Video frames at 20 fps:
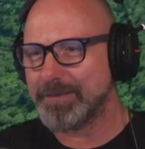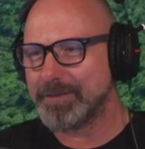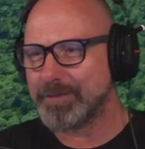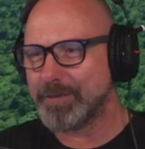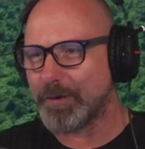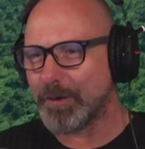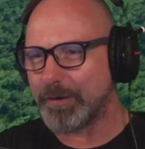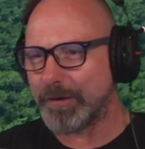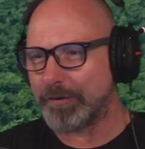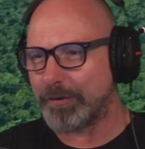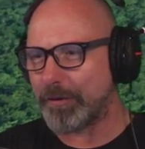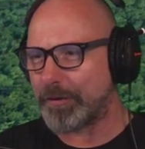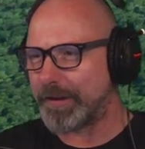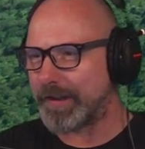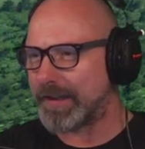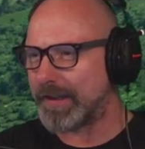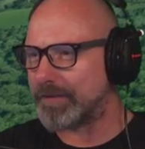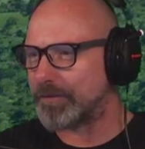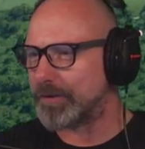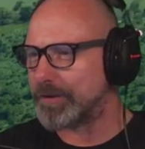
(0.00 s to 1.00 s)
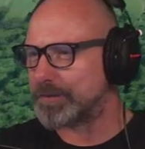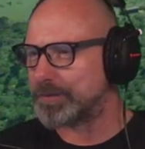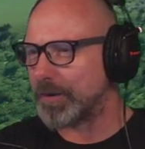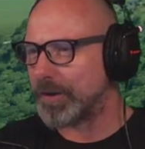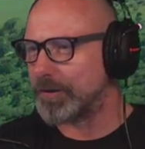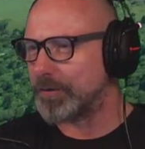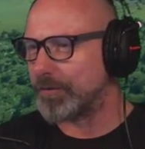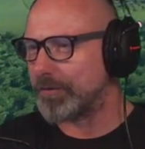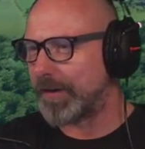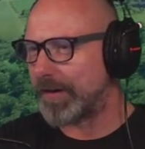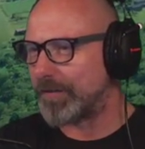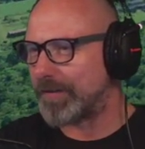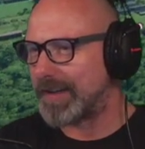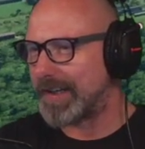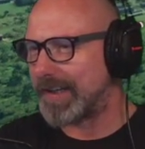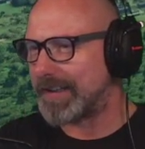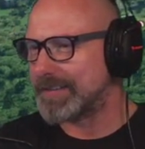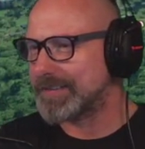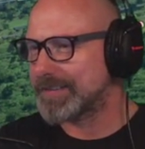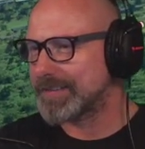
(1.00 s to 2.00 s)
or if you think I respond very
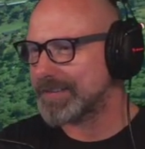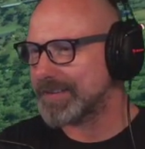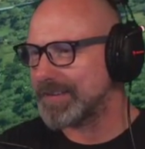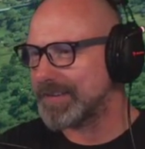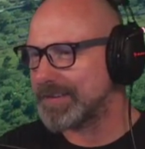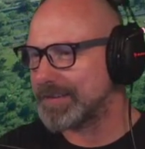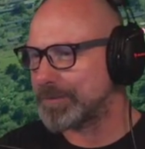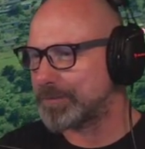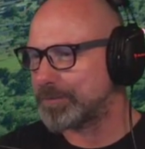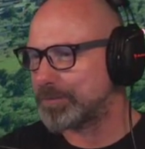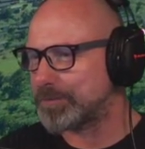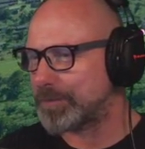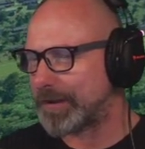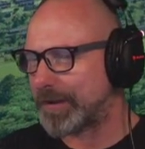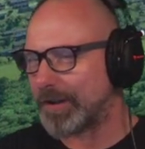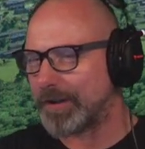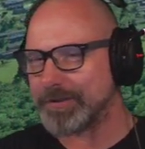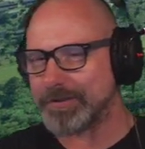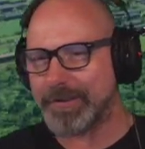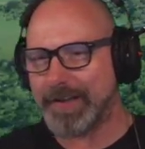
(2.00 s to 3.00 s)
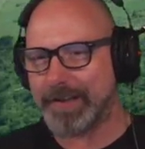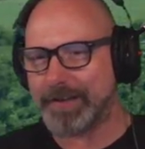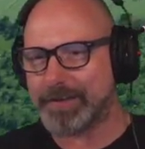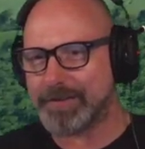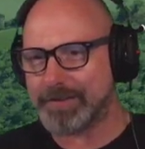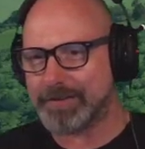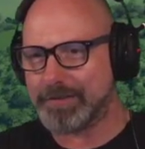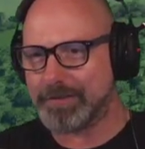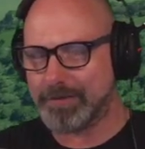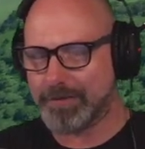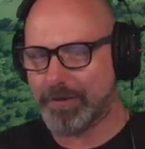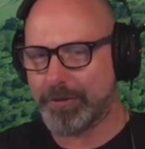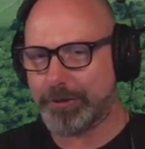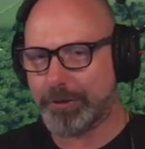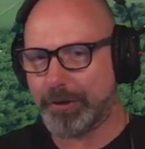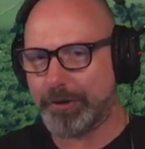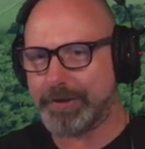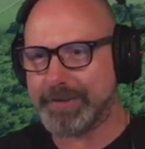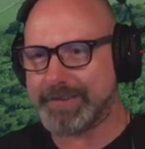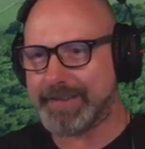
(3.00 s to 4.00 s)
late. It's because of that
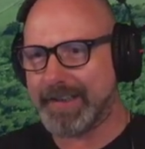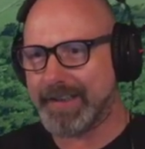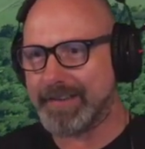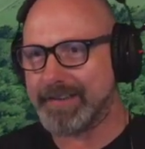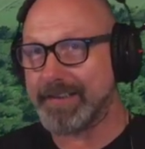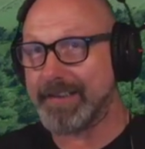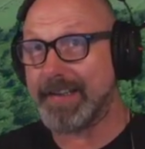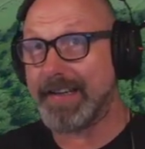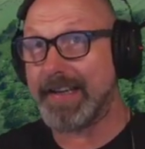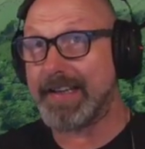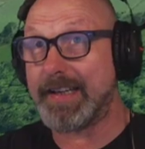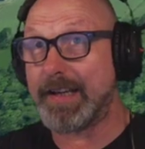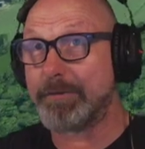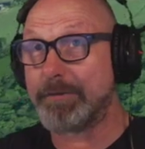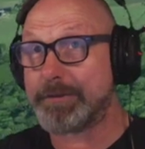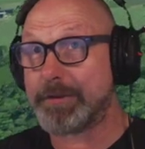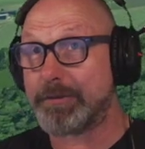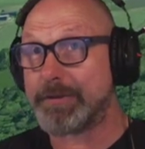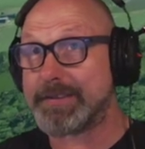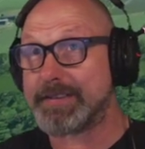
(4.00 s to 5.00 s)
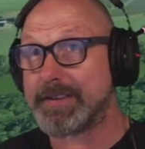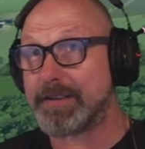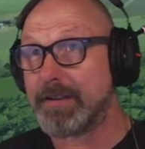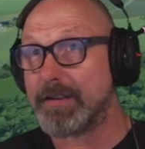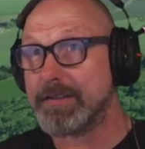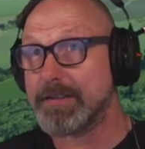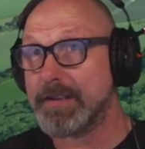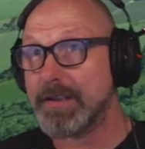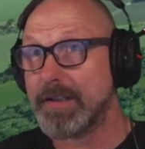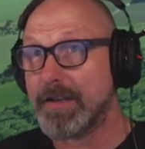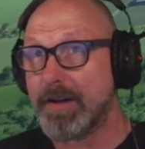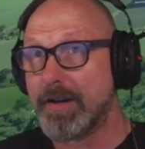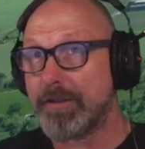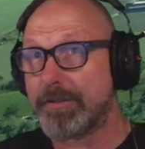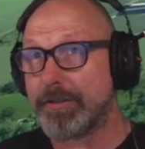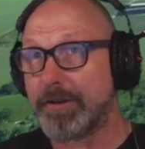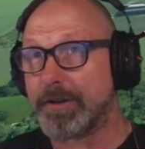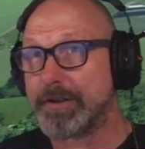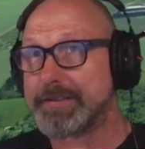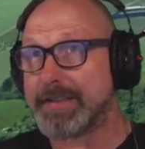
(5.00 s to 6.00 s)
30-second delay. If there is a
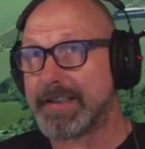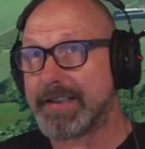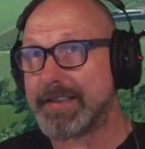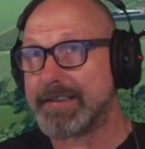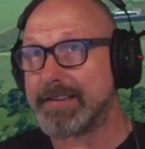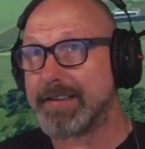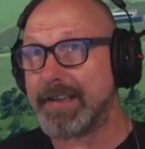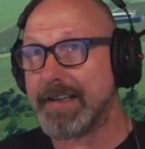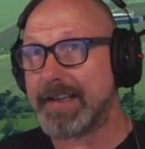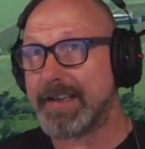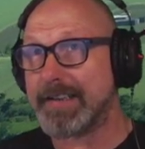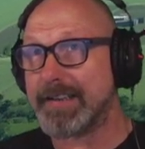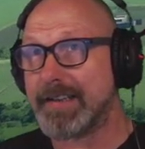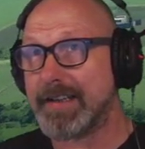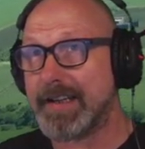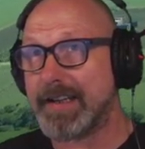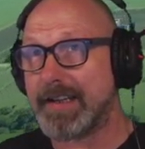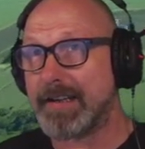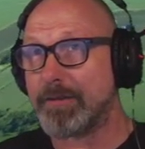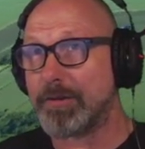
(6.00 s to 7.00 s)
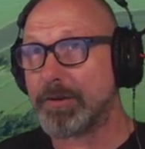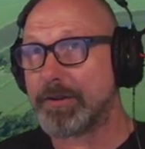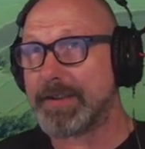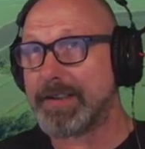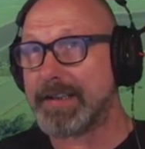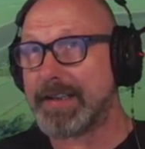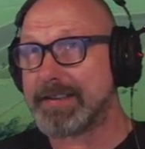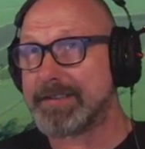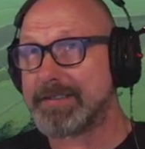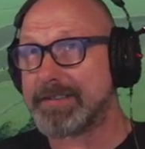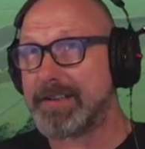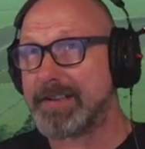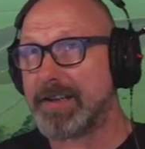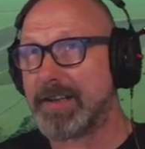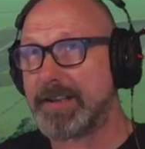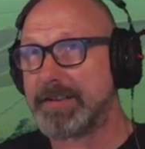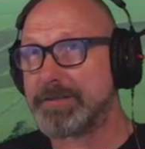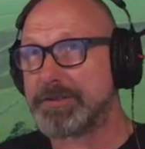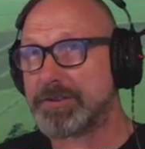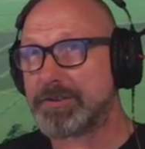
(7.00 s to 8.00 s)
30-second delay, and I'm looking at the
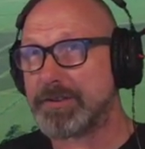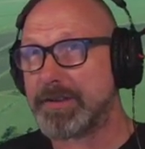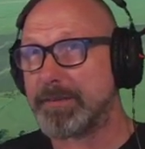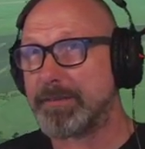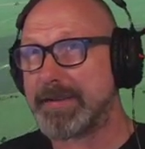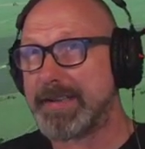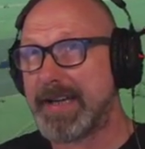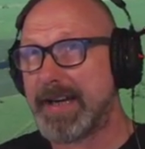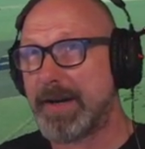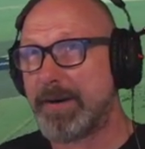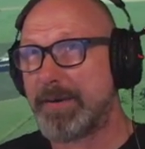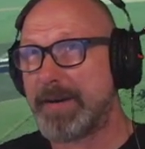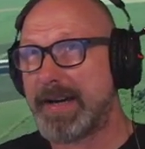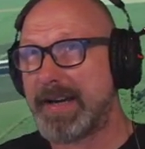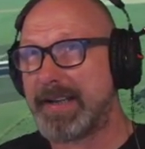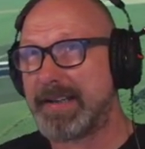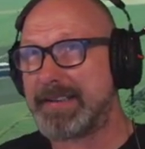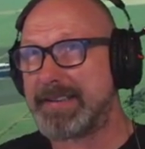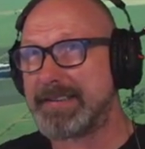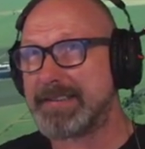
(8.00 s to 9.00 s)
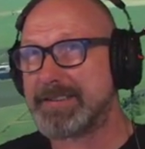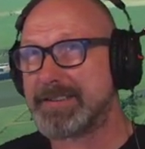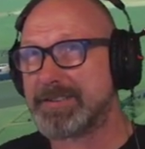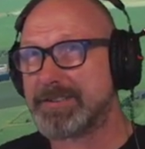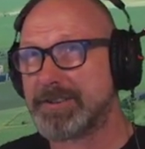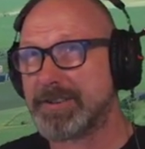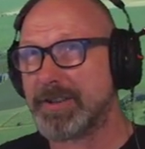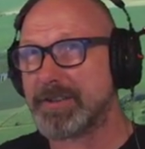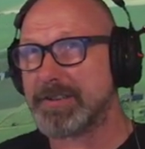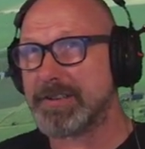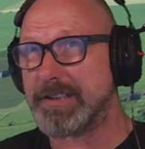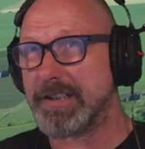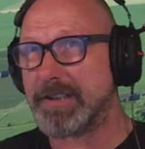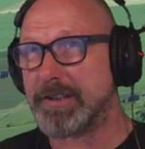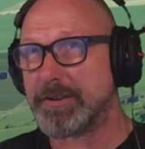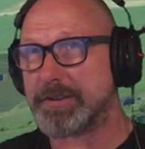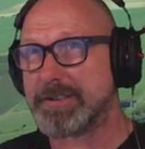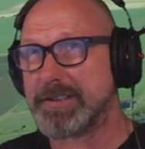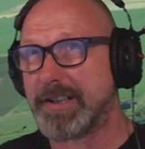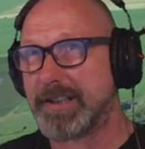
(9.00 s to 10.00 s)
live stream now, and it certainly
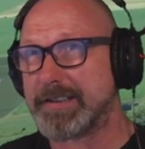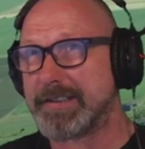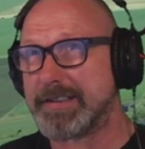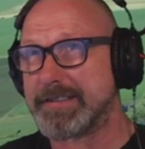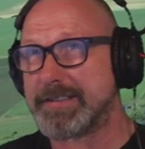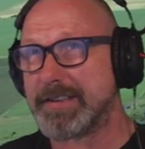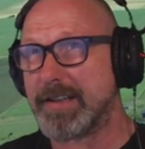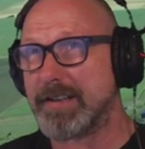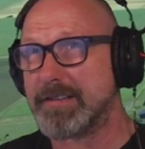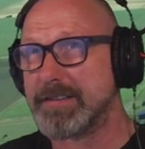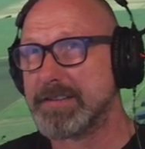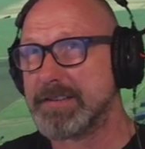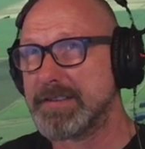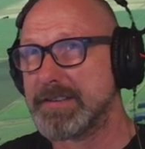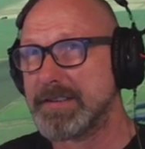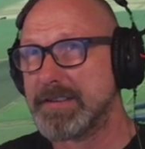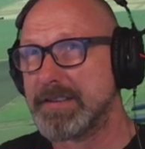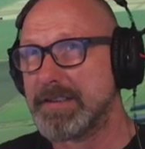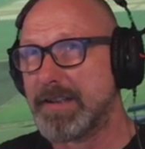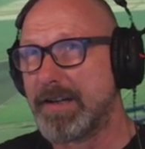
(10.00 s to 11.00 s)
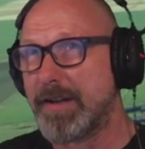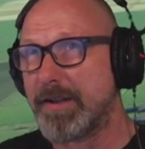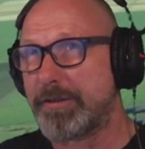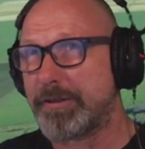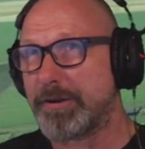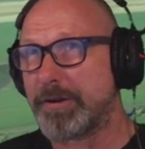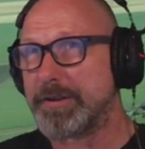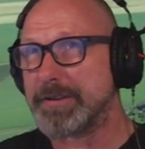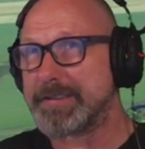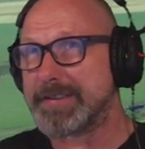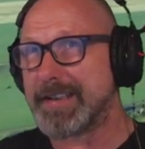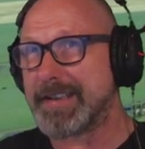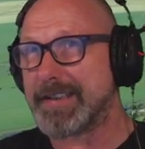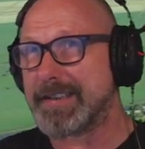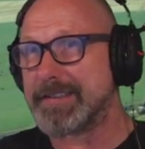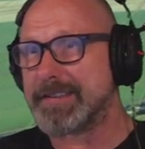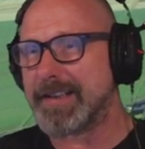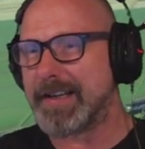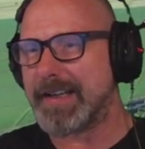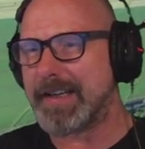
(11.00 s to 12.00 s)
looks like there's a
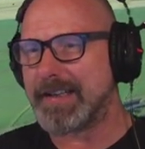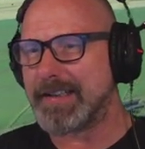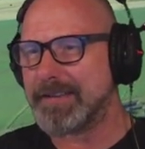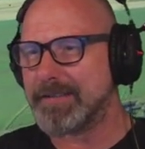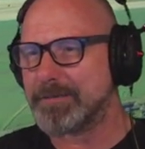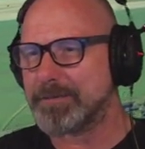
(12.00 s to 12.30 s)
30-second delay.